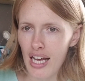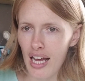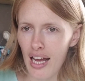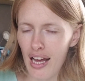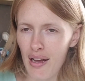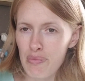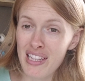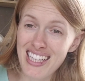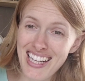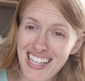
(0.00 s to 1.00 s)
Um, but
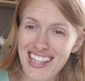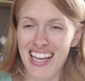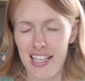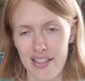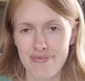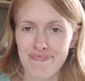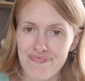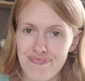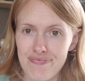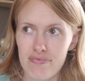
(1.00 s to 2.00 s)
then again, like
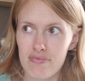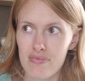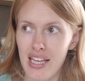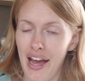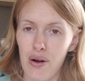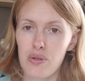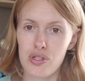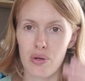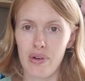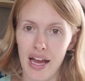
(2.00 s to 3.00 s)
cows
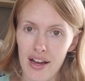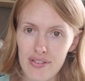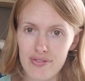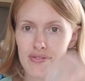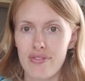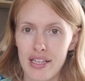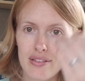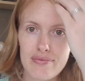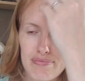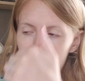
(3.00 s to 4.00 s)
don't have like
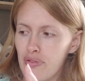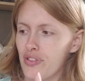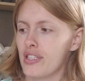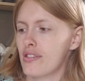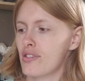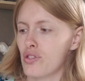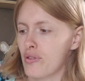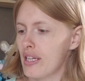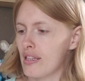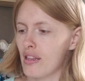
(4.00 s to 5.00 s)
perfect
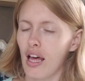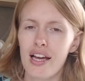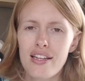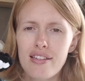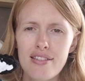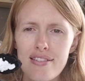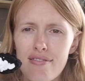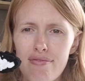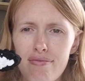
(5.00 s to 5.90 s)
straight lines